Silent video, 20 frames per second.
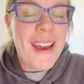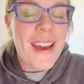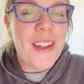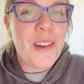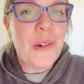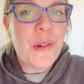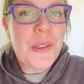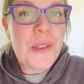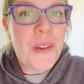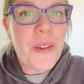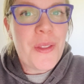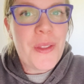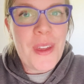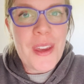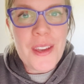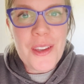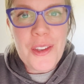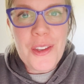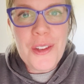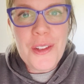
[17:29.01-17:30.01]
and also
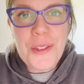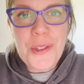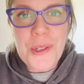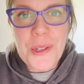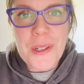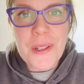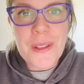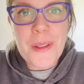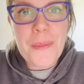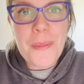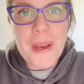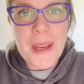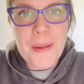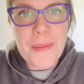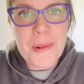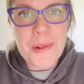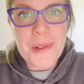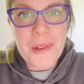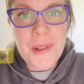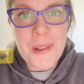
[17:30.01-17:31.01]
thank you to the
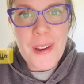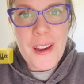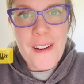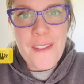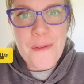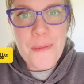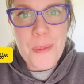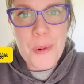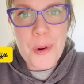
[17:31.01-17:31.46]
people who have